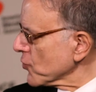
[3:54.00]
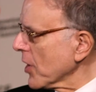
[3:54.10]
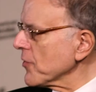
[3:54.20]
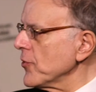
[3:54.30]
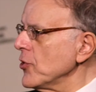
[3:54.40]

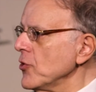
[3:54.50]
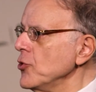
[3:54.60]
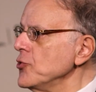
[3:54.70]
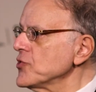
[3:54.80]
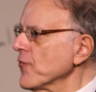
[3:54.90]
drug
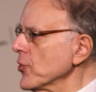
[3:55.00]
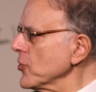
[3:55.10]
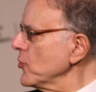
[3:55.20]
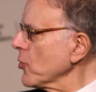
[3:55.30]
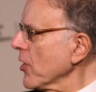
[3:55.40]
use for
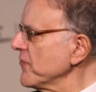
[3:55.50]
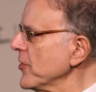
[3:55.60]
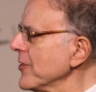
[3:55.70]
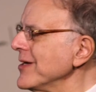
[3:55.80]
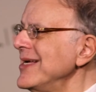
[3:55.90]
acute heart
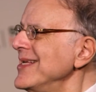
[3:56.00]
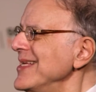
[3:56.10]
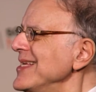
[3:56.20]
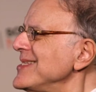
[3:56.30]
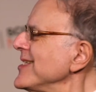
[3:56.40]
failure
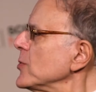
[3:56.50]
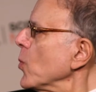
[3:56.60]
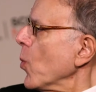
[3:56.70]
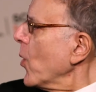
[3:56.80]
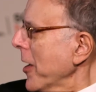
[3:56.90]
isn't
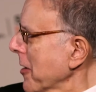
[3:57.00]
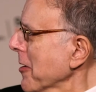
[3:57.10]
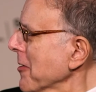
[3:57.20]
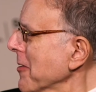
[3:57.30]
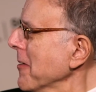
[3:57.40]

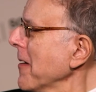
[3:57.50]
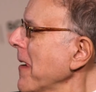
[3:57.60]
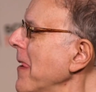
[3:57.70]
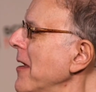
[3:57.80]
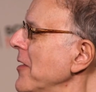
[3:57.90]
where
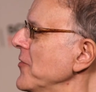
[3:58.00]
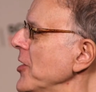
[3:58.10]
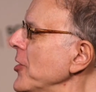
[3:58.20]
the